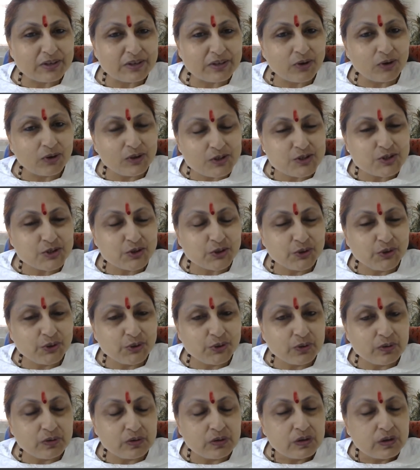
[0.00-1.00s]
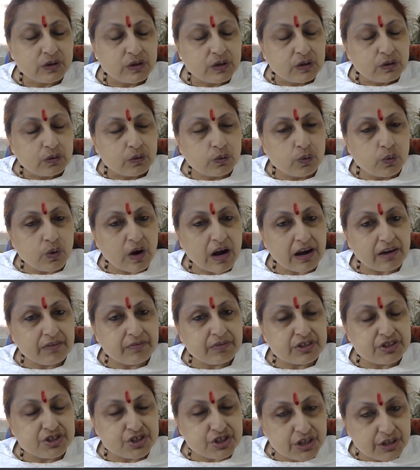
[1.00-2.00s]
but also, you know, who
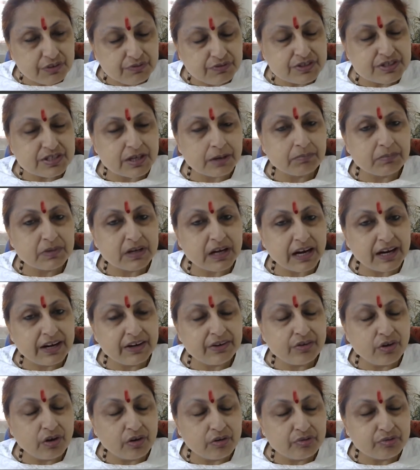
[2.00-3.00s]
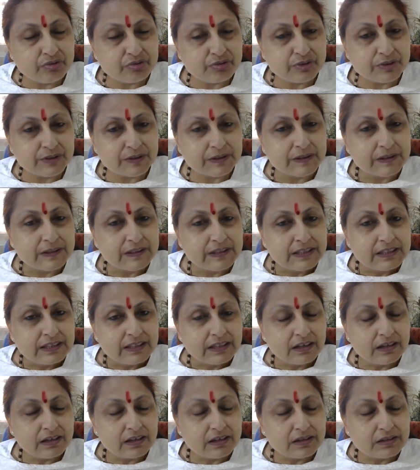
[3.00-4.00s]
have achieved some kind of
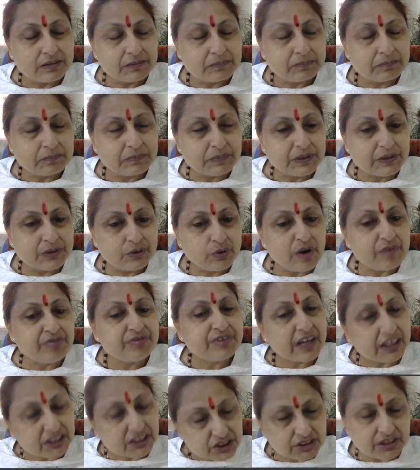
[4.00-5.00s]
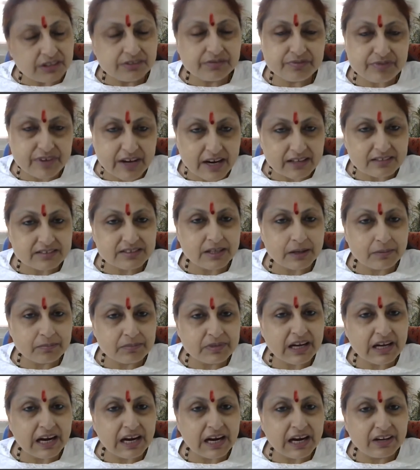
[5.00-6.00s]
who have touched, in fact,
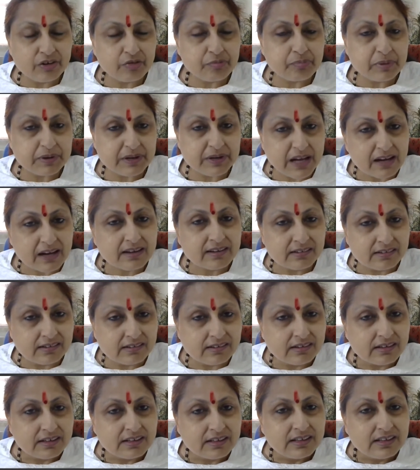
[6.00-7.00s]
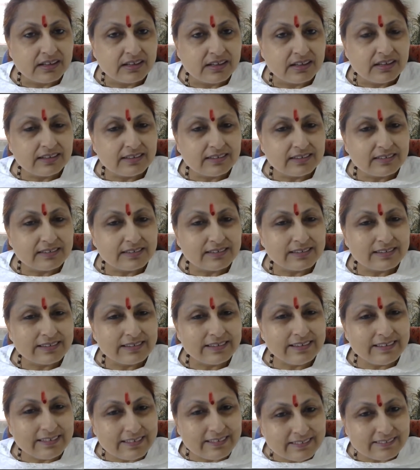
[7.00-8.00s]
some kind of pinnacle
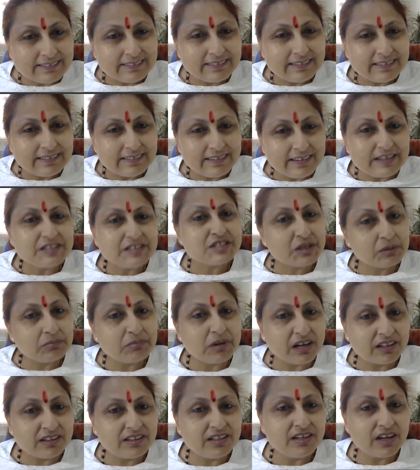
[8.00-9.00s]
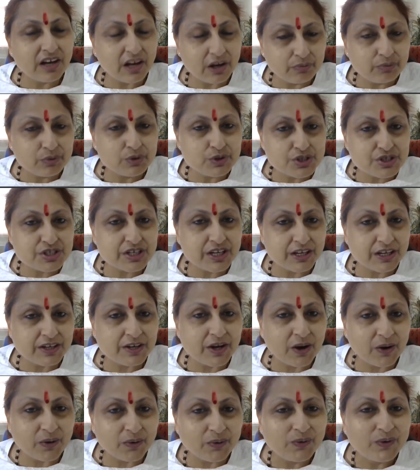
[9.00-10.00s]
in samadhi, I would
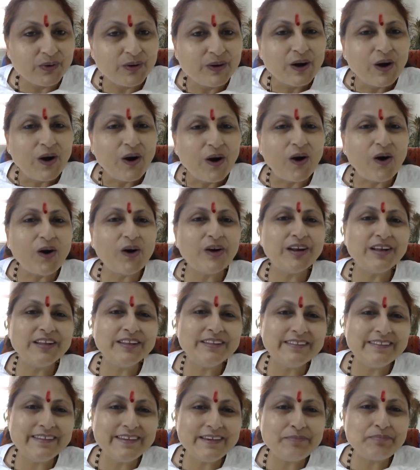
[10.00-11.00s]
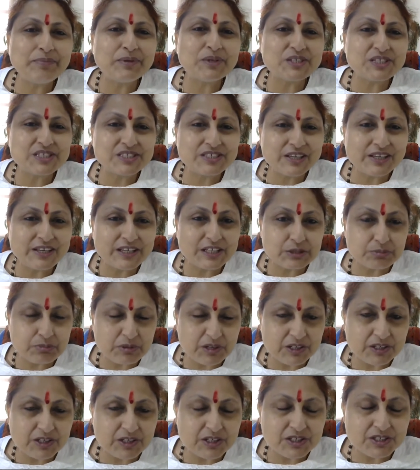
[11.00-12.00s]
say now, or in the personal
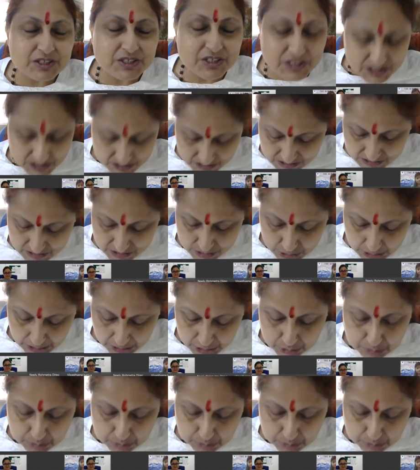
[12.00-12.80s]
experiences.